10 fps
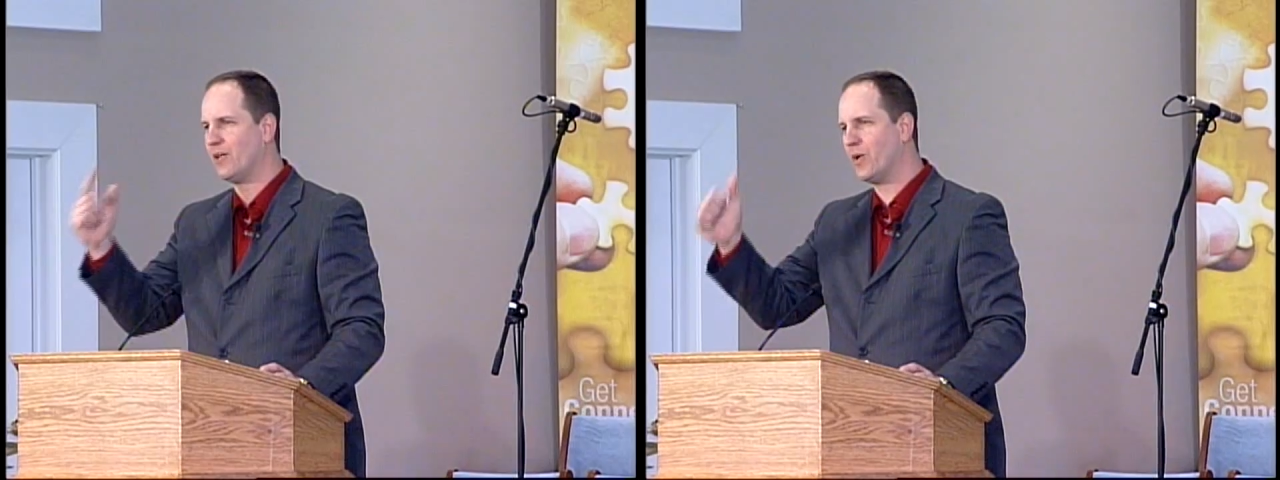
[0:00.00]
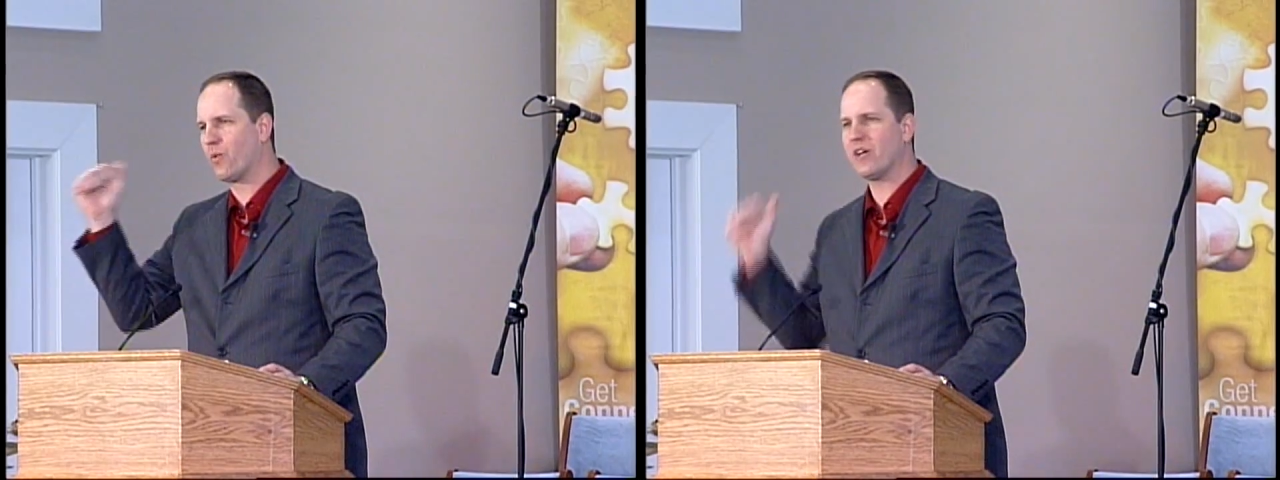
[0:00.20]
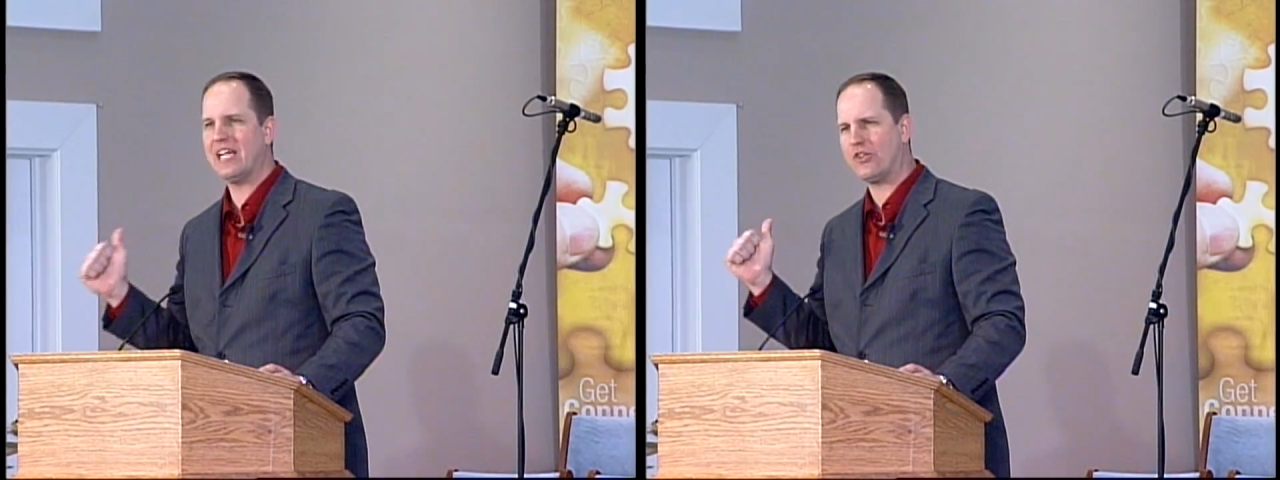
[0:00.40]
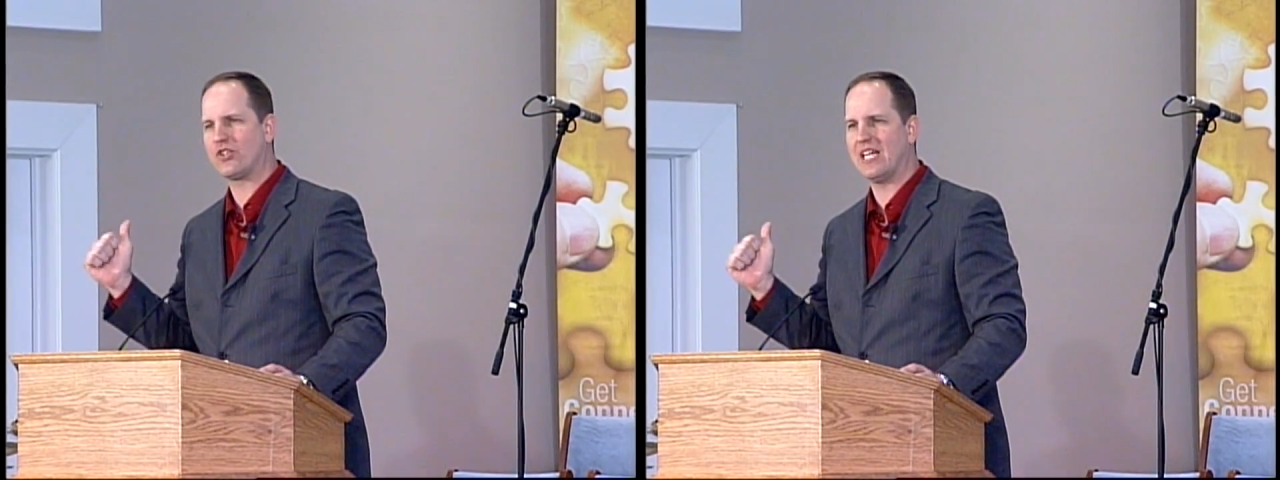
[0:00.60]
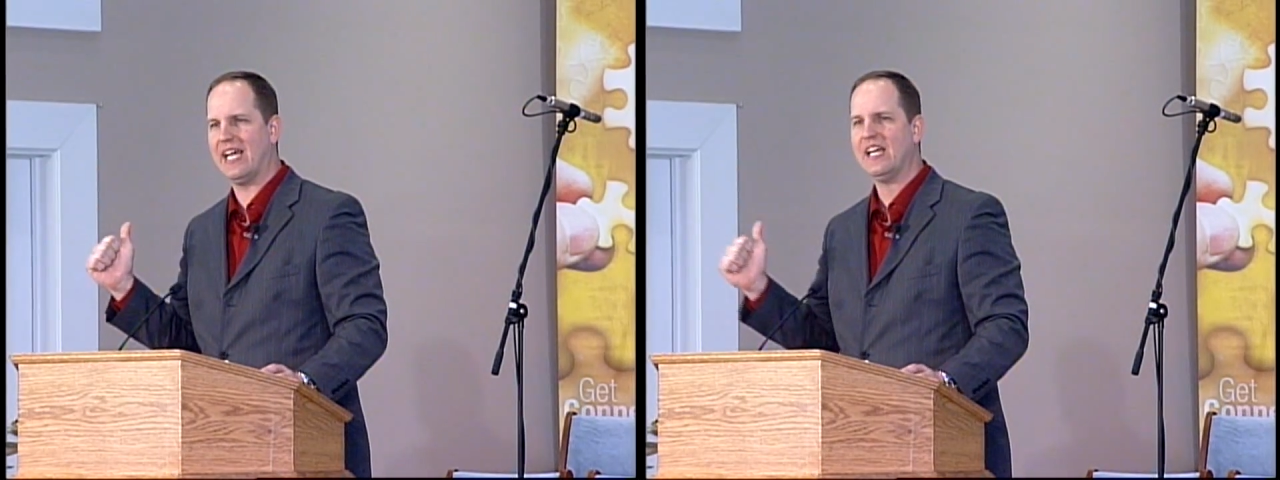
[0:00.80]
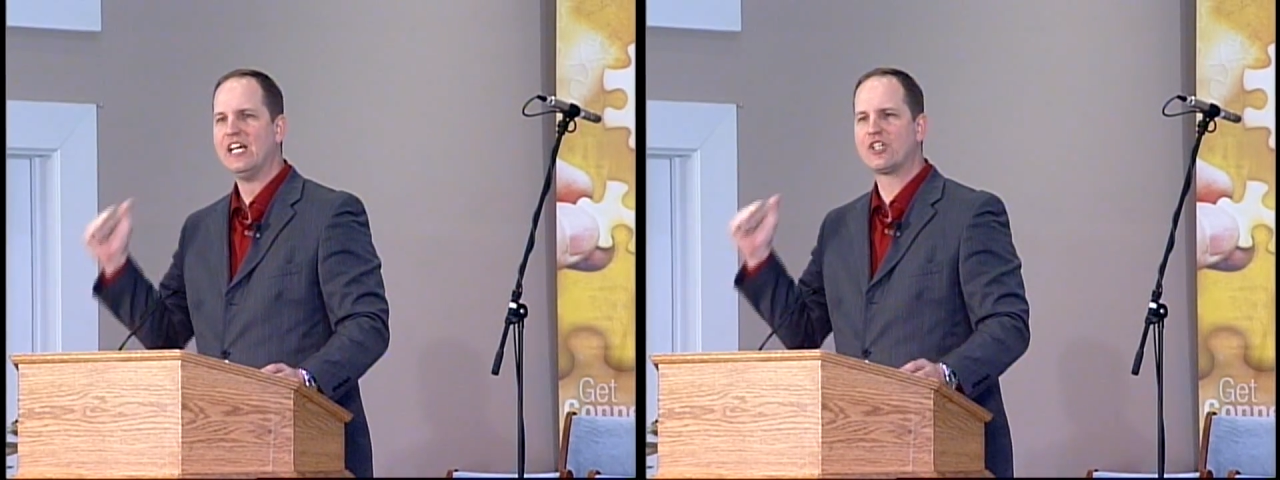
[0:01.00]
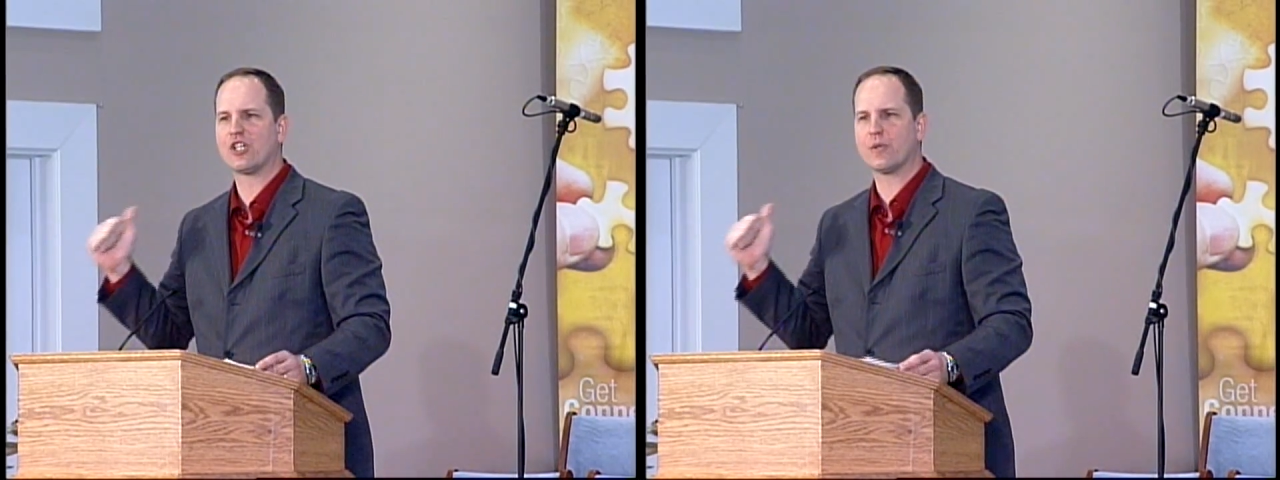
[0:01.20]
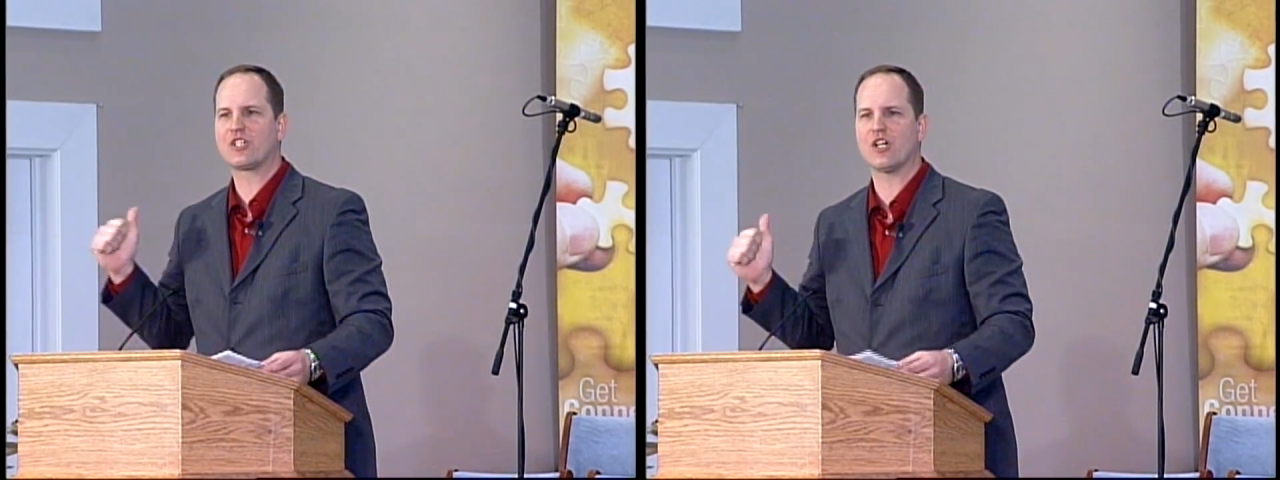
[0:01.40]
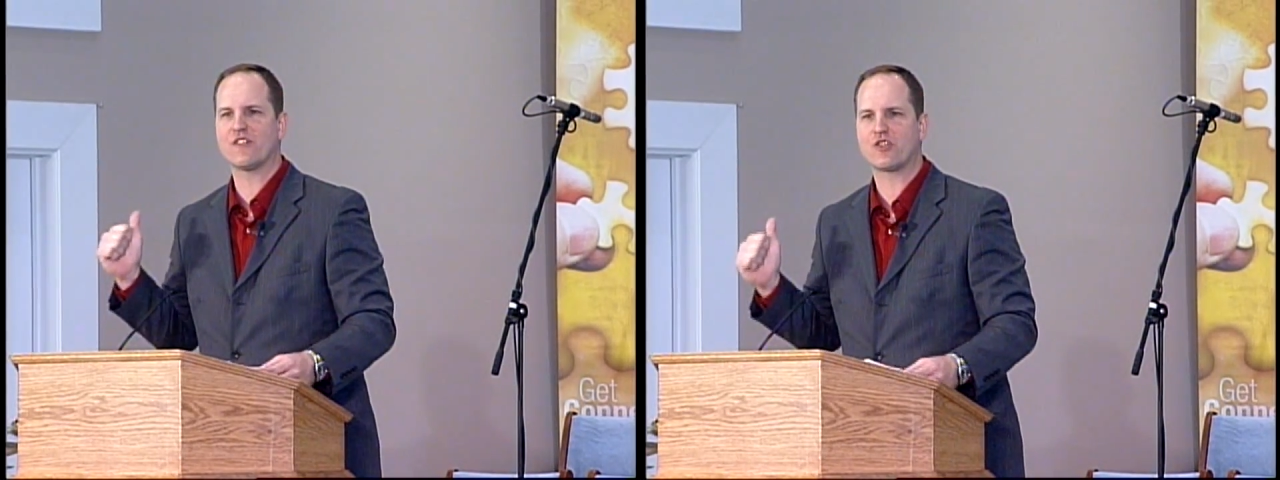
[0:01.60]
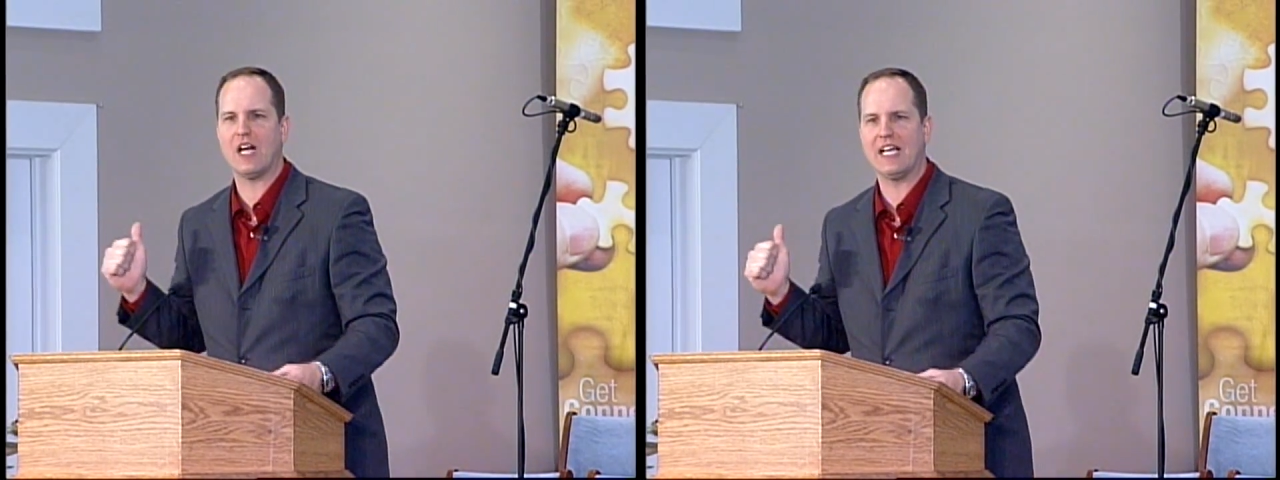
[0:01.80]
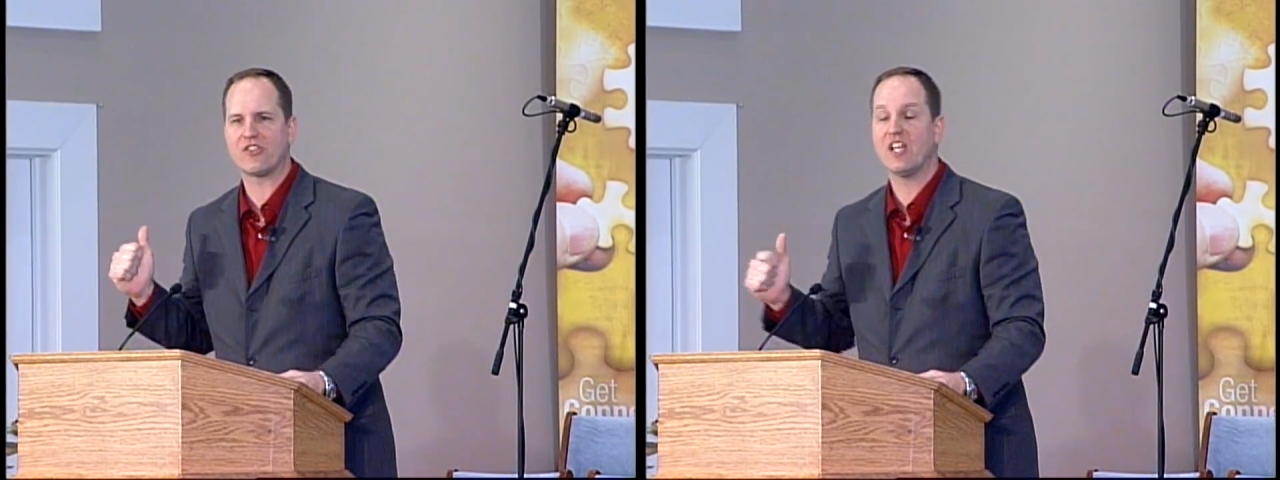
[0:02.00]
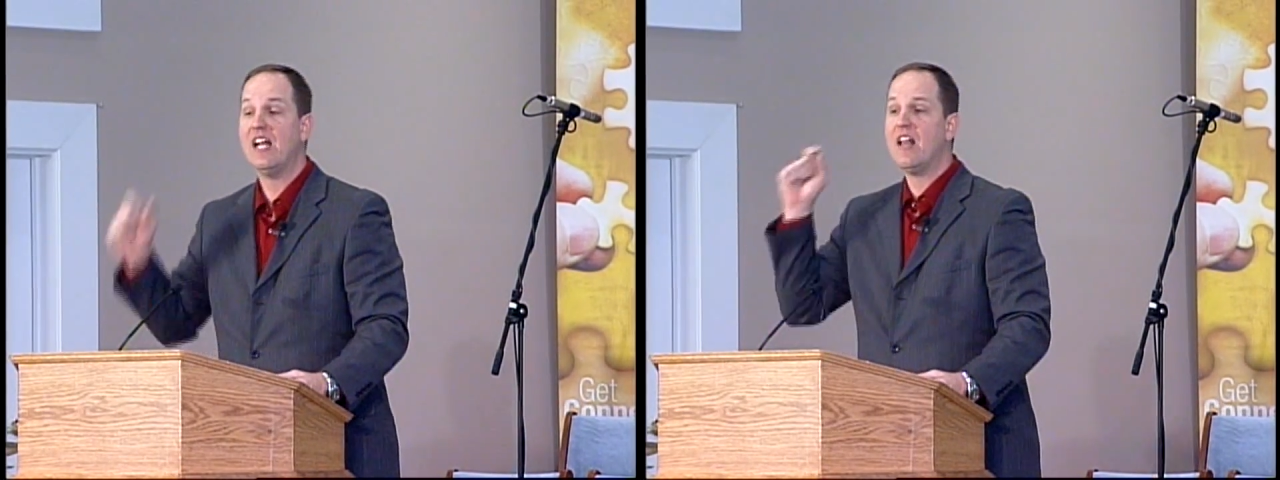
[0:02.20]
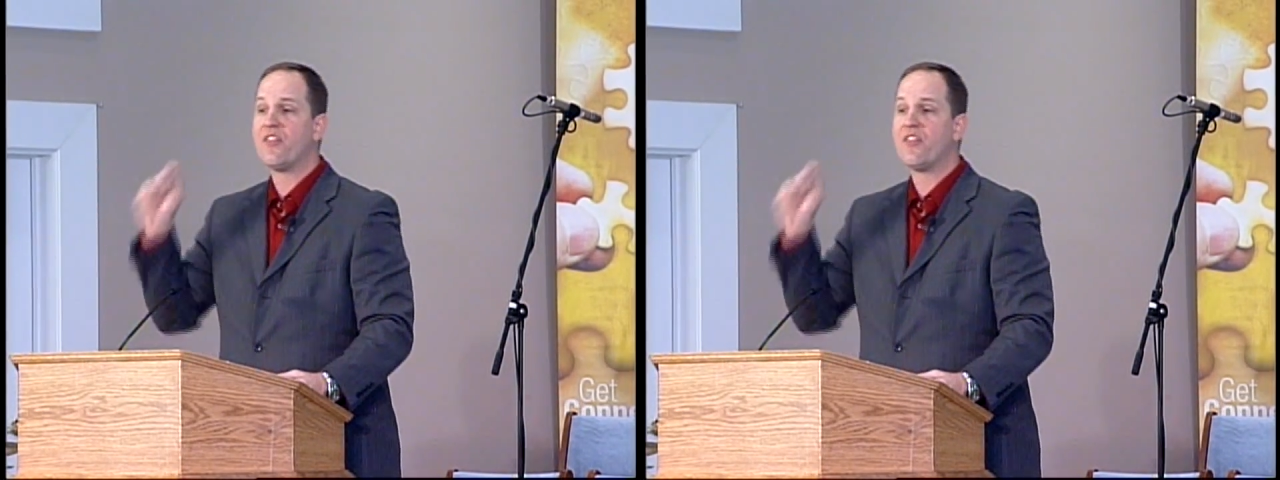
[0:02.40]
than we were yesterday to the return of Christ.